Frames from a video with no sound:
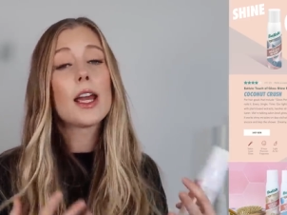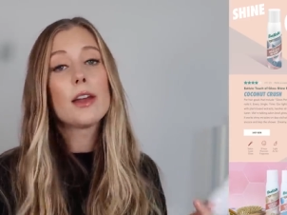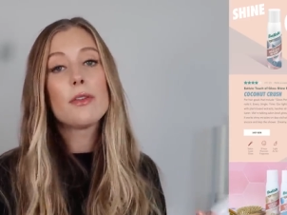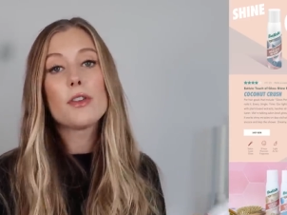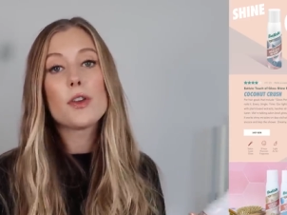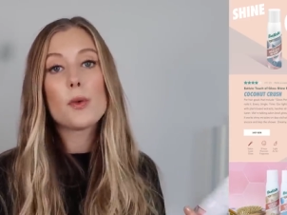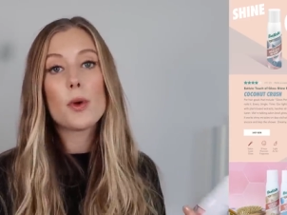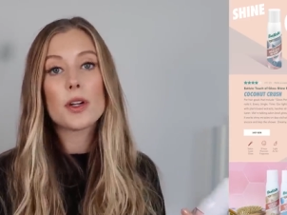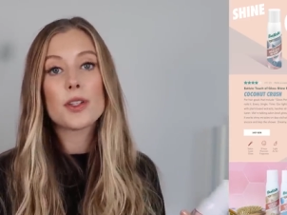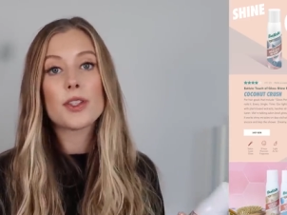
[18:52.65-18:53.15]

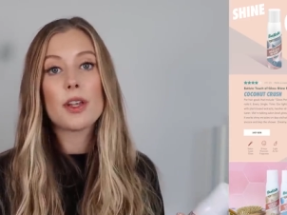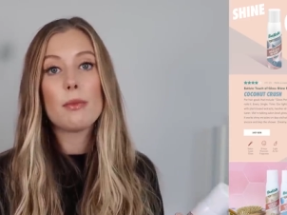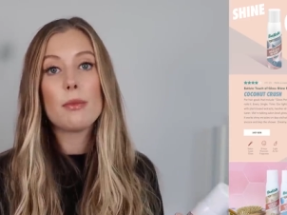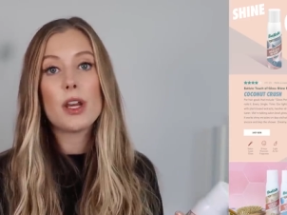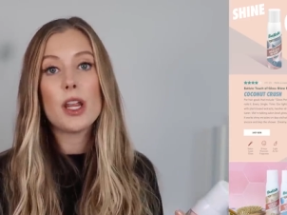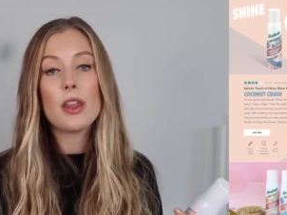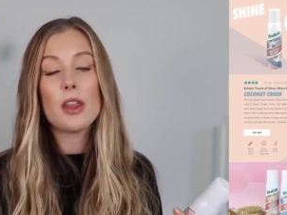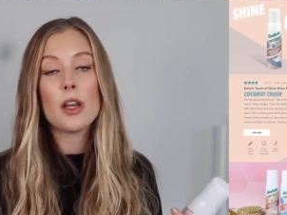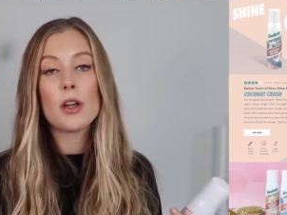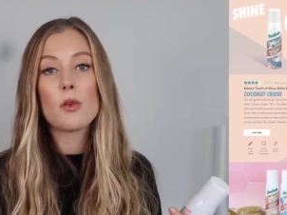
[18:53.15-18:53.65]
If you are
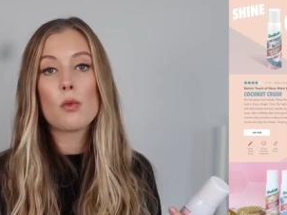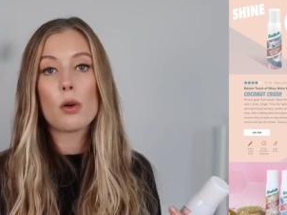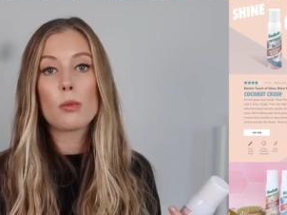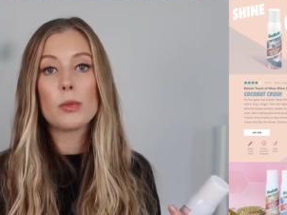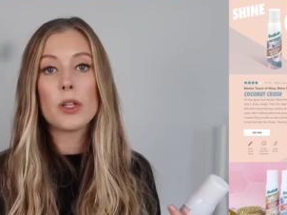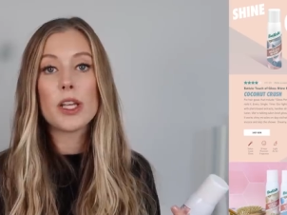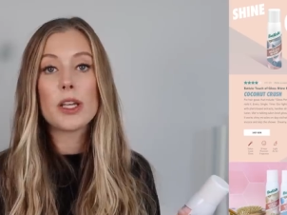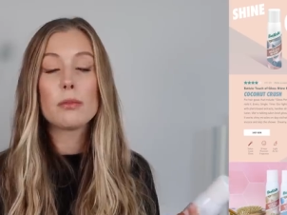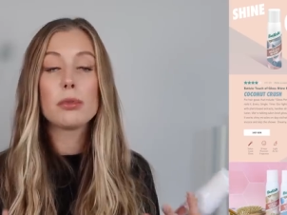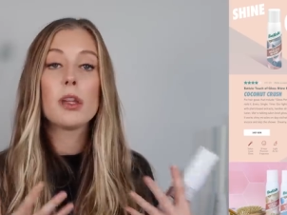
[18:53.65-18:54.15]
somebody that
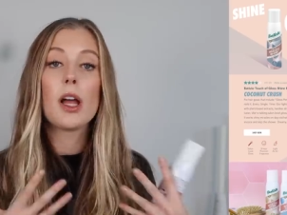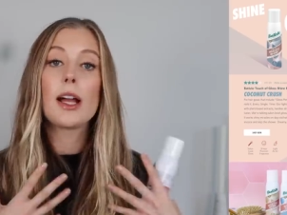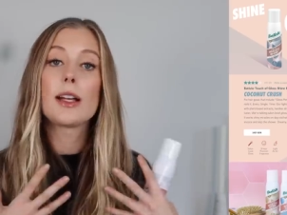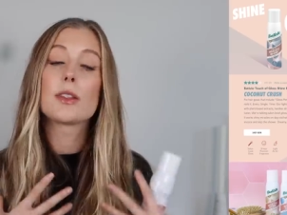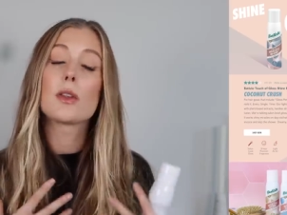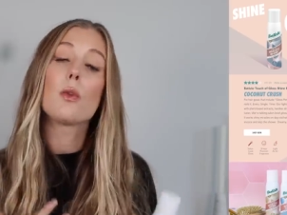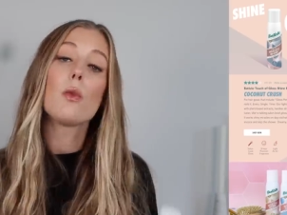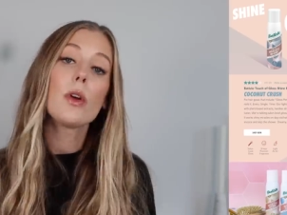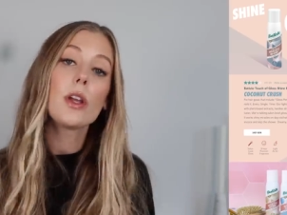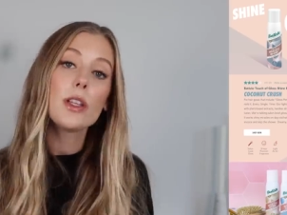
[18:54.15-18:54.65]
normally
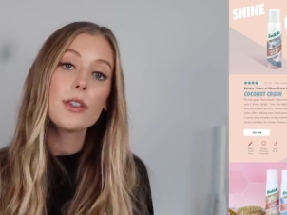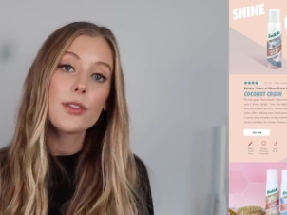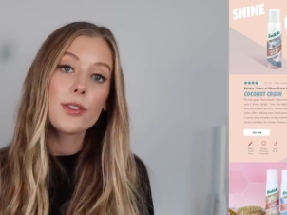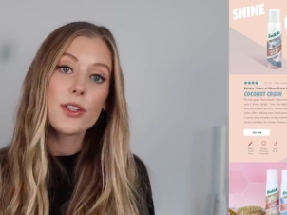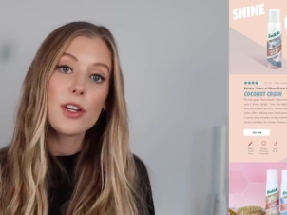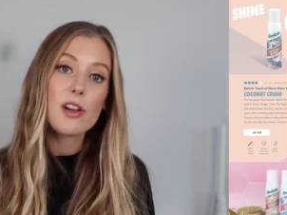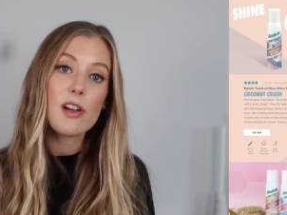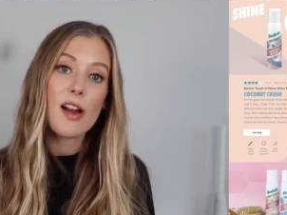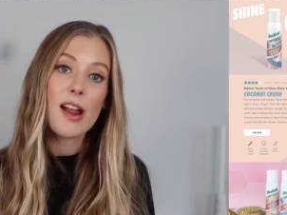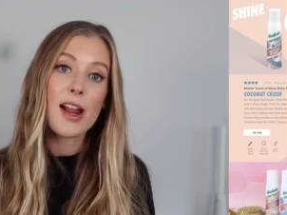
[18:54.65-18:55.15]
applies oils
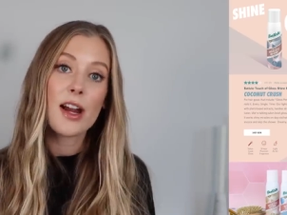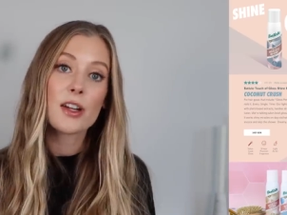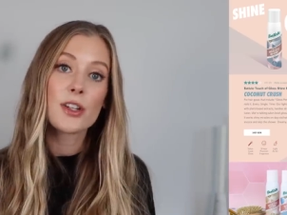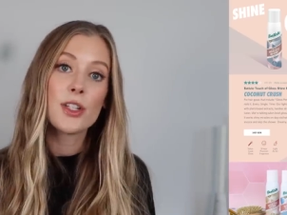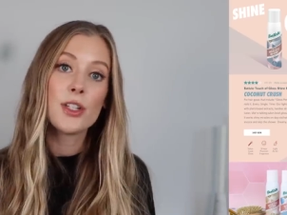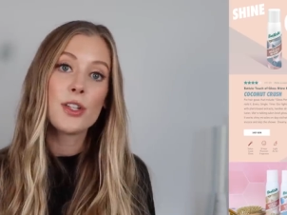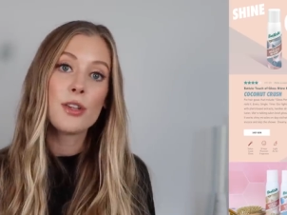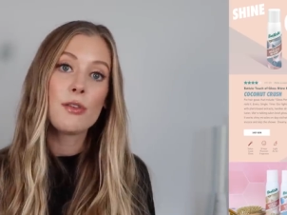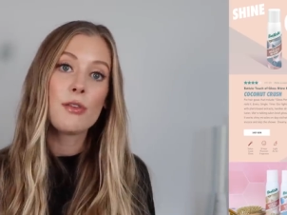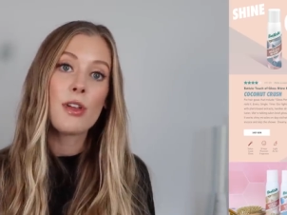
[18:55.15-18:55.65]
to your hair
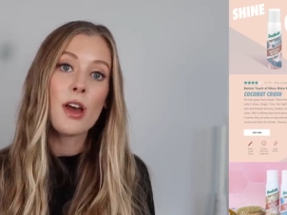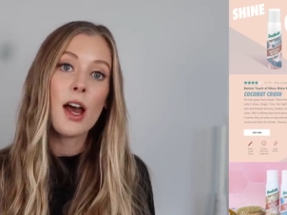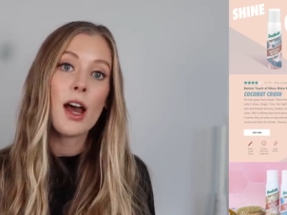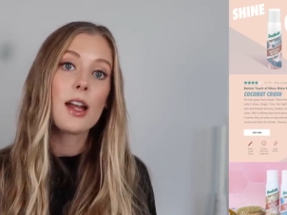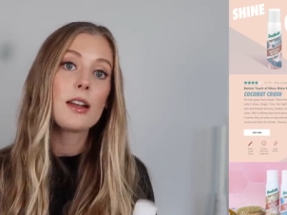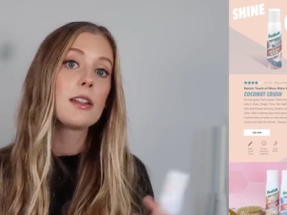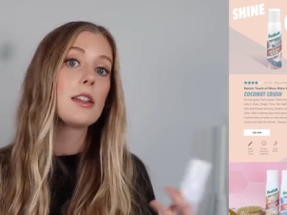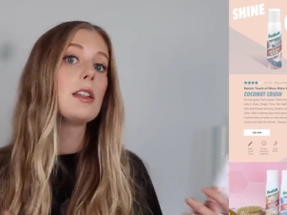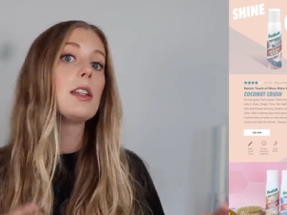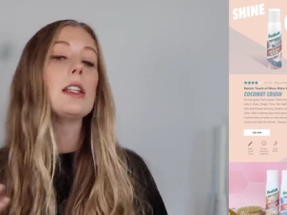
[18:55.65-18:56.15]
to do
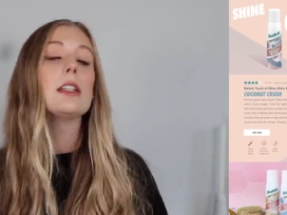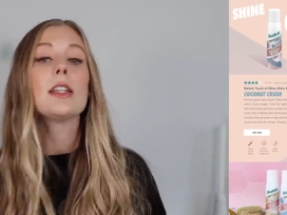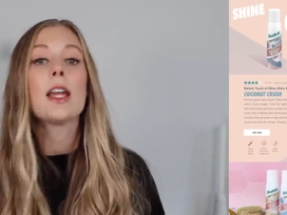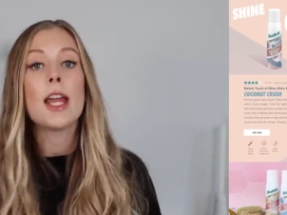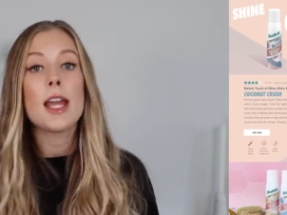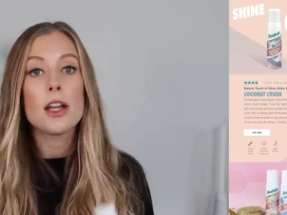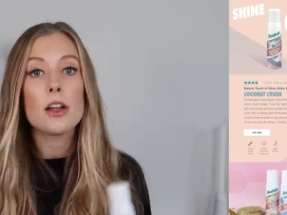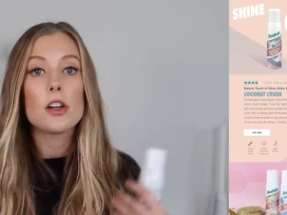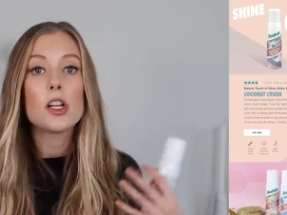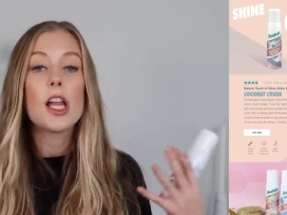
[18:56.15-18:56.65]
that, to
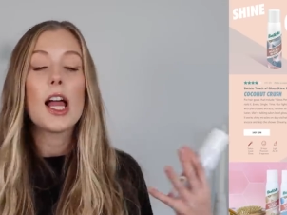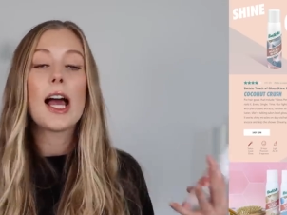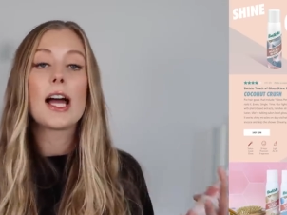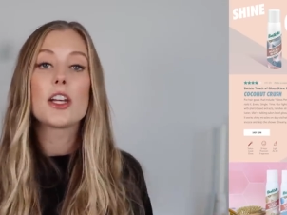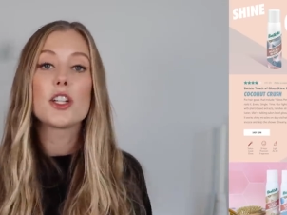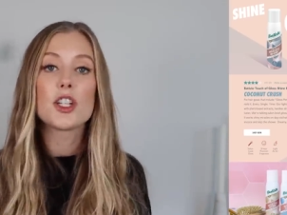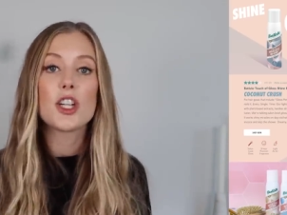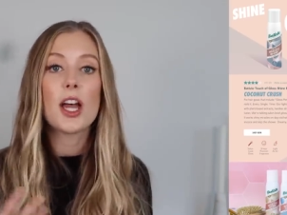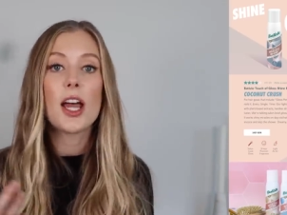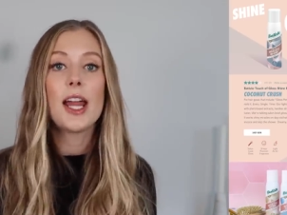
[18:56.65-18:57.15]
detangle,
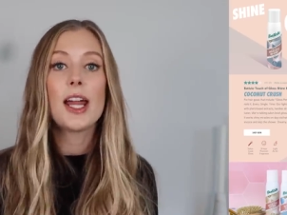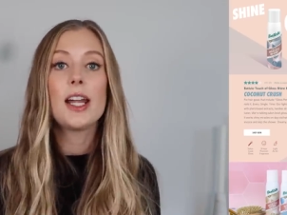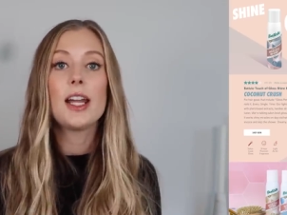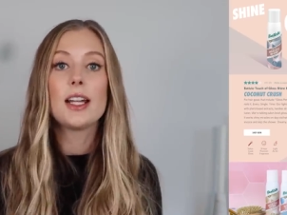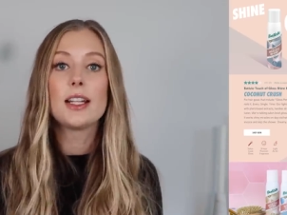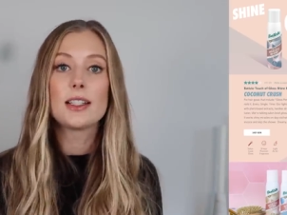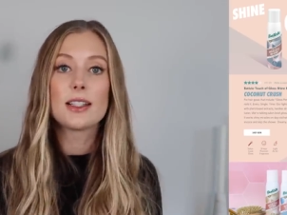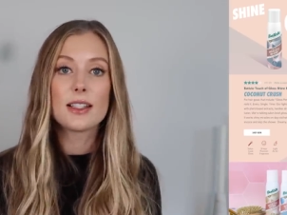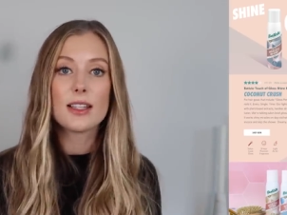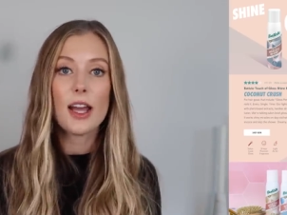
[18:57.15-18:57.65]
add shine,
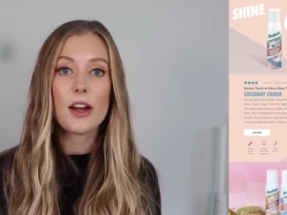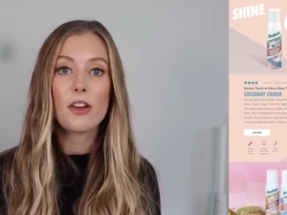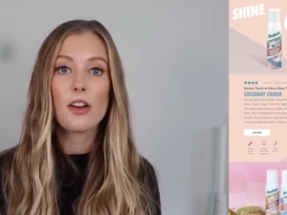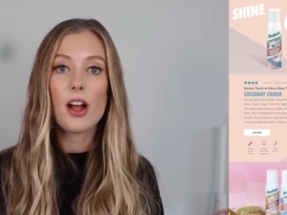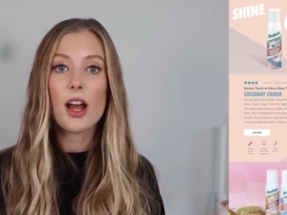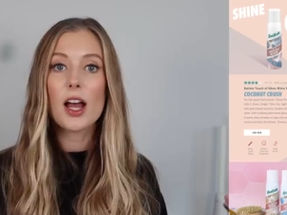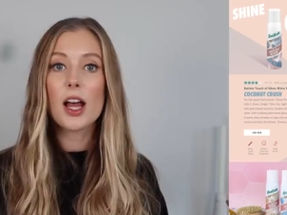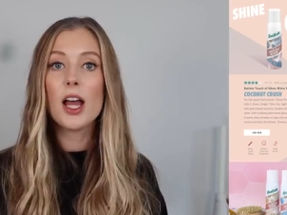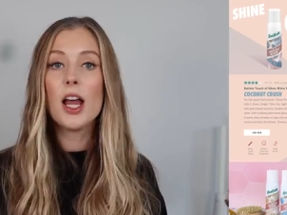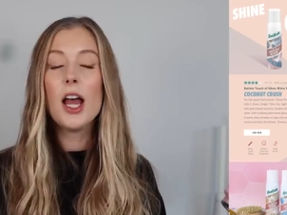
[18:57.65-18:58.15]

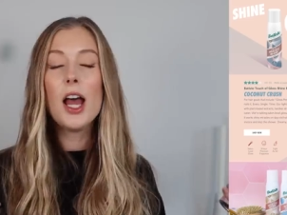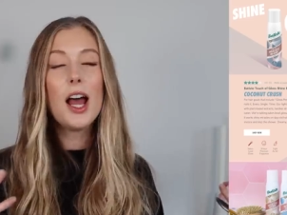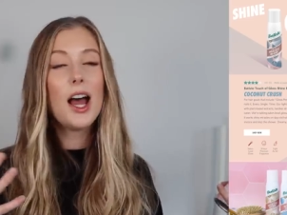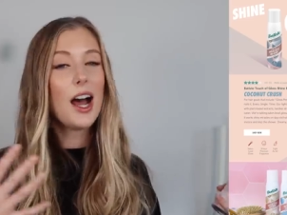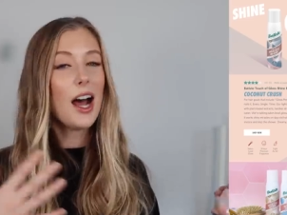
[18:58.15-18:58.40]
etc.,